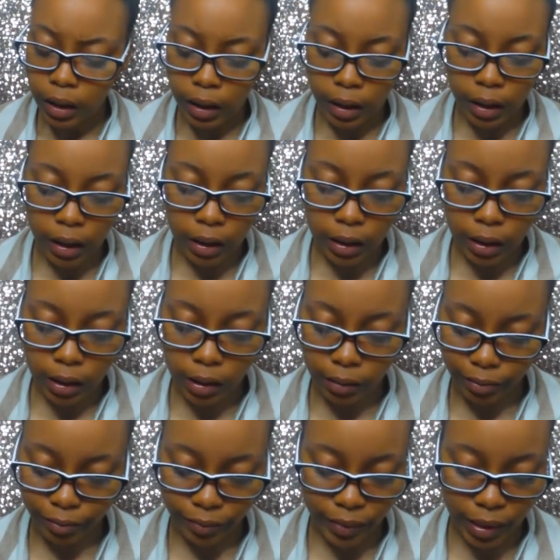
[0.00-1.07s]
And it,
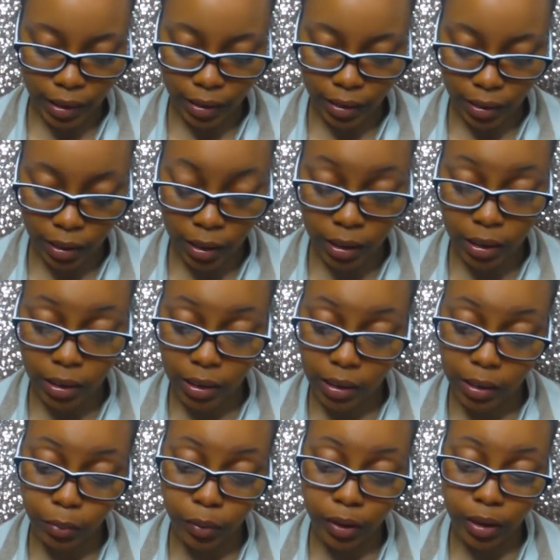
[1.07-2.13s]
it this
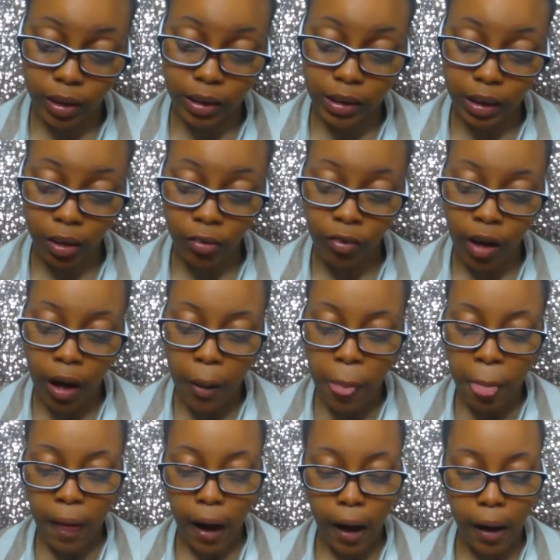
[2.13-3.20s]
this book
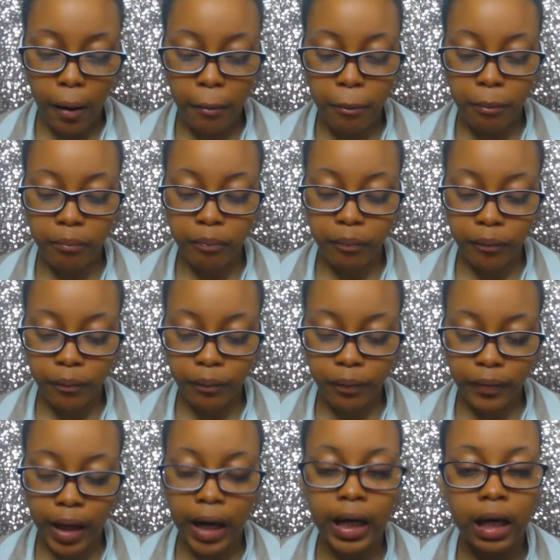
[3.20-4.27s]
itself, um,
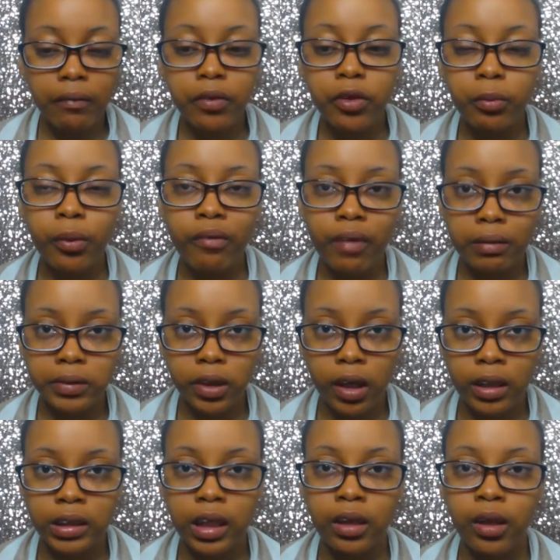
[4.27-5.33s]
I gave it 3.5
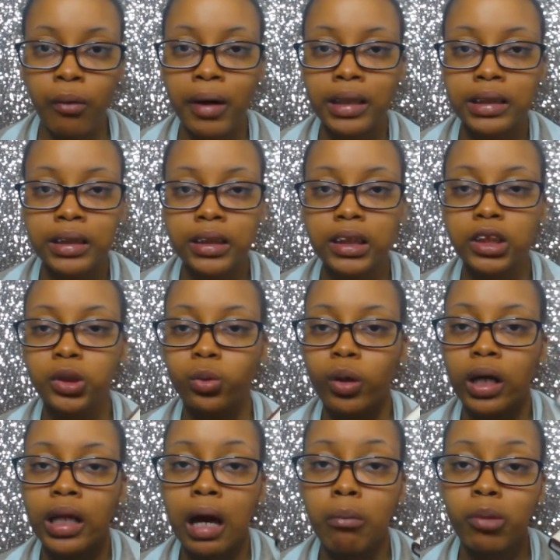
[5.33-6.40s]
stars, and though I did enjoy
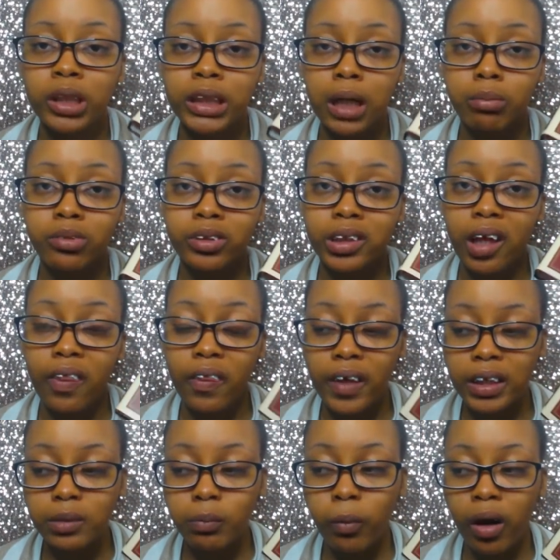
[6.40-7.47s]
a lot more chapters in
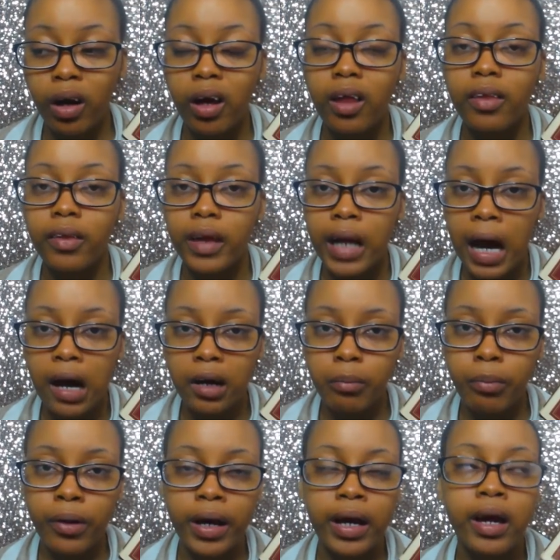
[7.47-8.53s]
this book than How to
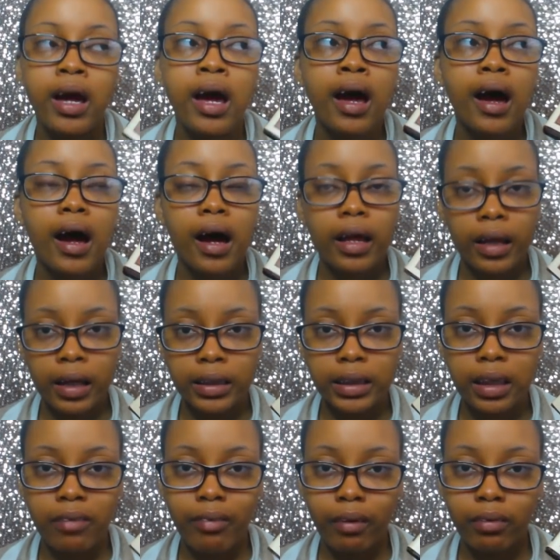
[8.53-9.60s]
Pray, like I
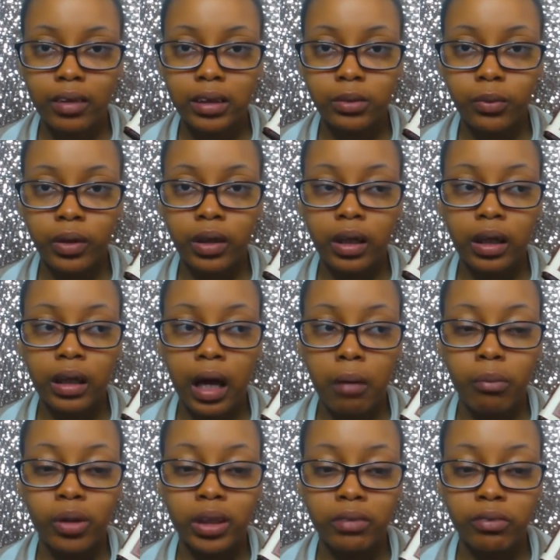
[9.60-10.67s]
said, I found this one a lot
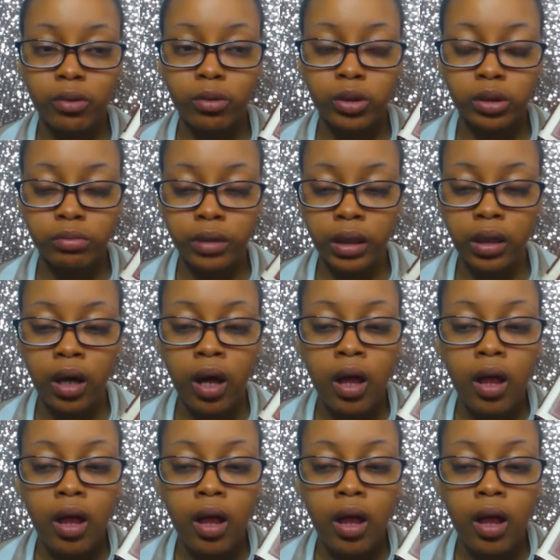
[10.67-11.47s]
more difficult to read.